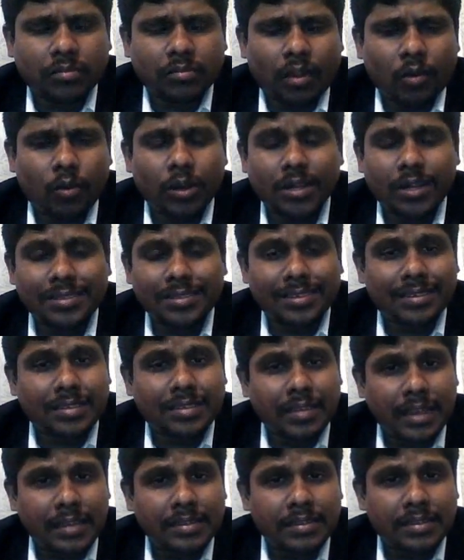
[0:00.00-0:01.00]
One is a
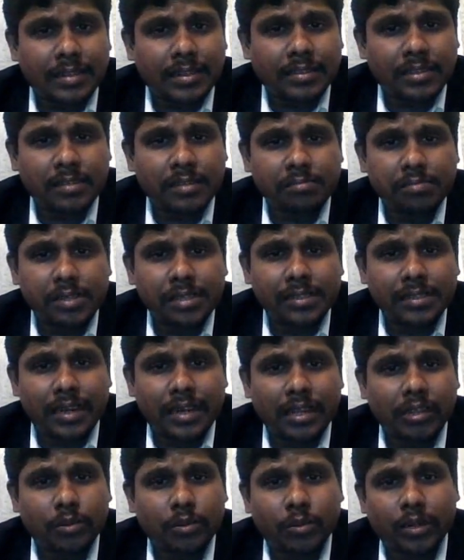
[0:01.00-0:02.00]
transactional based,
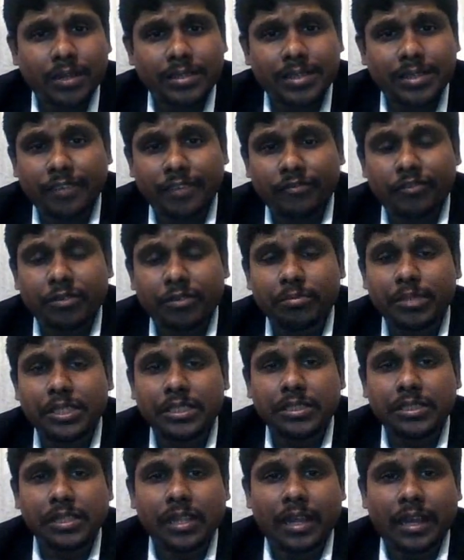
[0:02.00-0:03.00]
another one is an
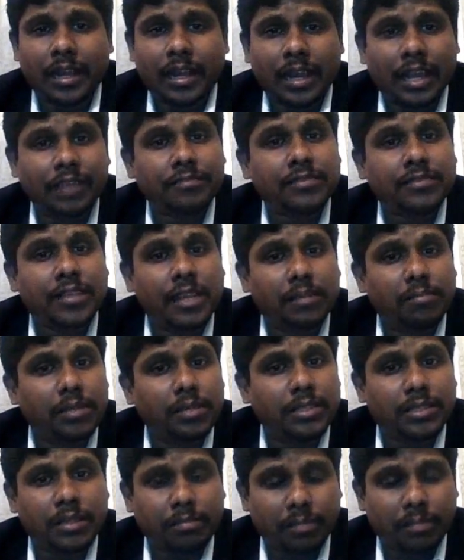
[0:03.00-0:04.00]
informational and lifestyle
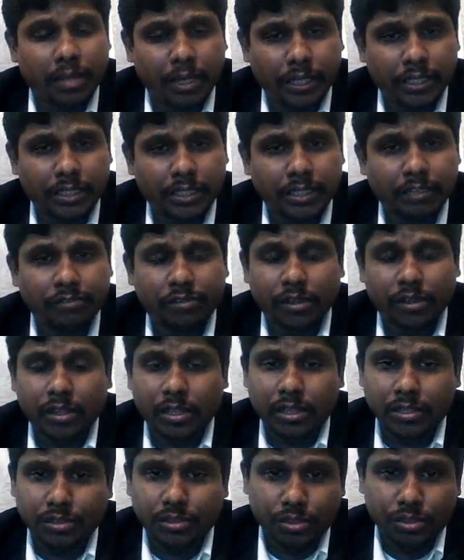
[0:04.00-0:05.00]
based application for the
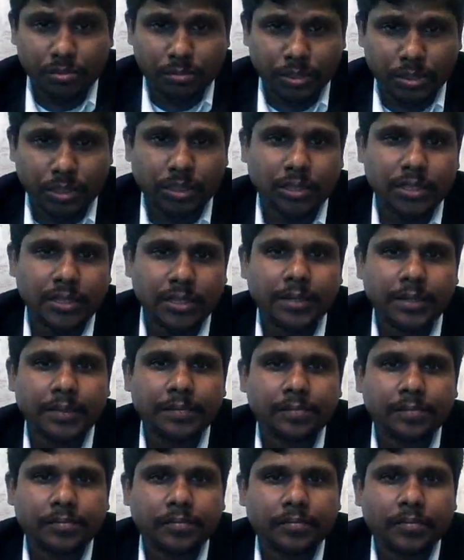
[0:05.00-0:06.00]
consumers,
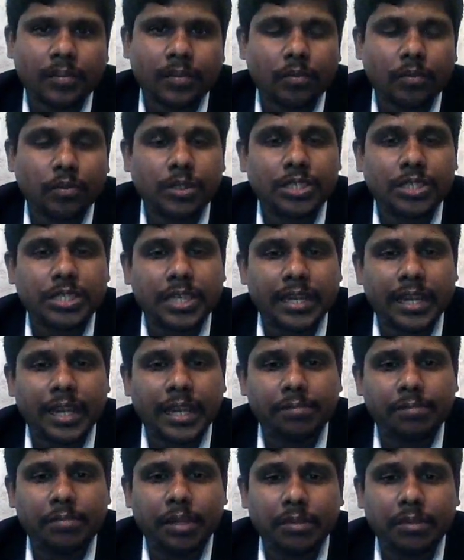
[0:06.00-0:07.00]
which can
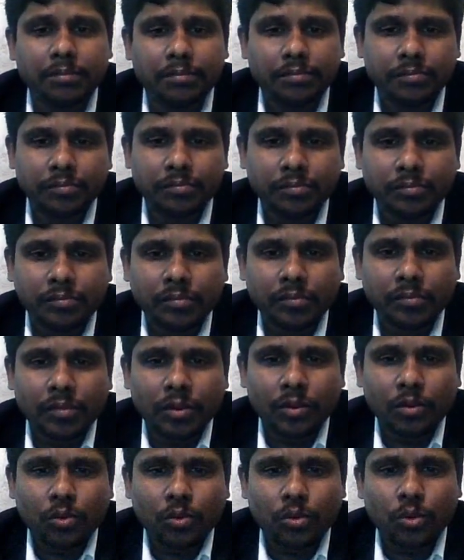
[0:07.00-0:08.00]
help them
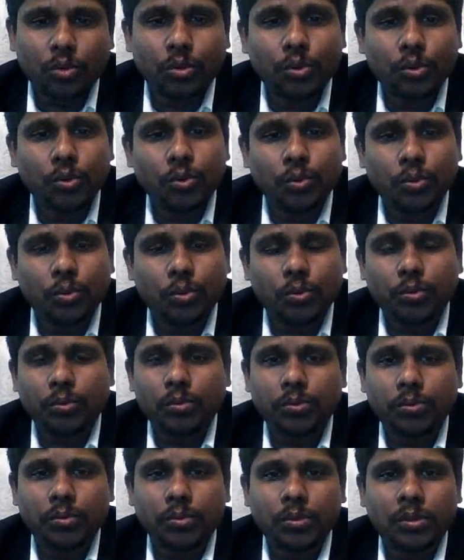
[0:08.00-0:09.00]
to do
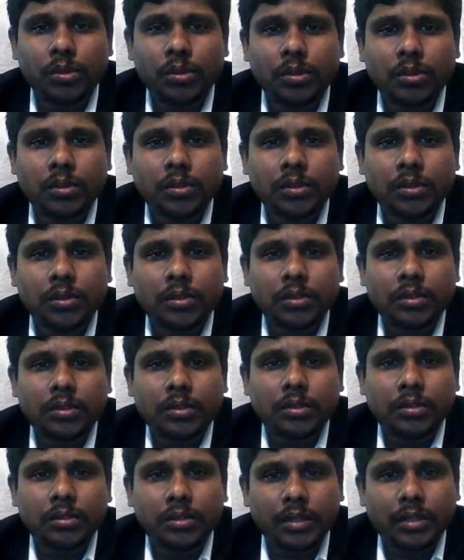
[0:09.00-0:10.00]

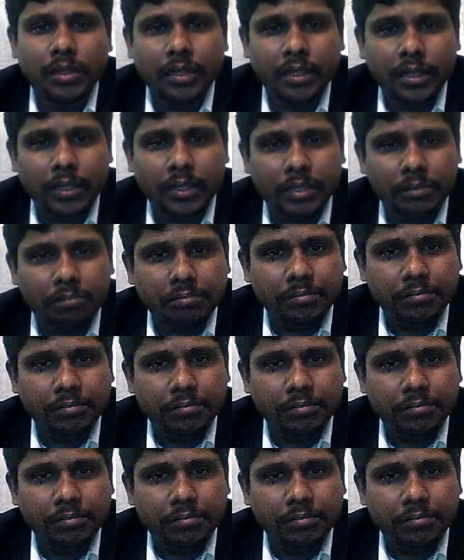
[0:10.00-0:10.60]
their